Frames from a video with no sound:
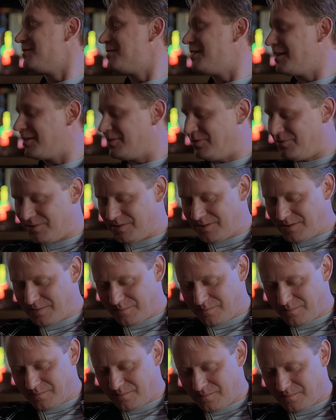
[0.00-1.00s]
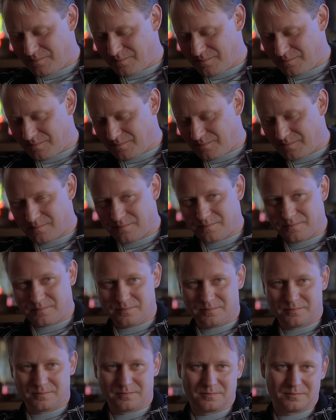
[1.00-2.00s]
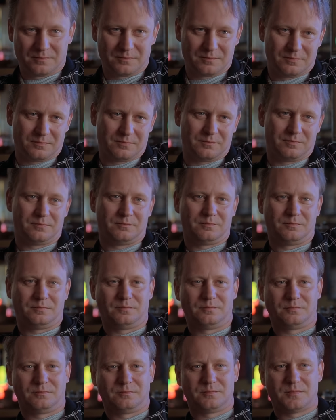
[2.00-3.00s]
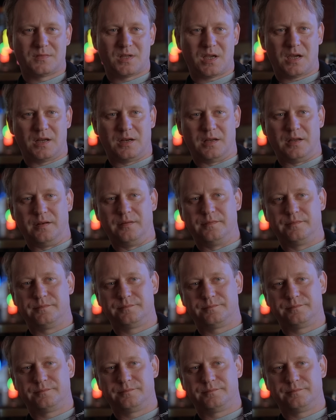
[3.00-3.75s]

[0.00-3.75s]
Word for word: Thank you, Tim. So who won the bet? I did.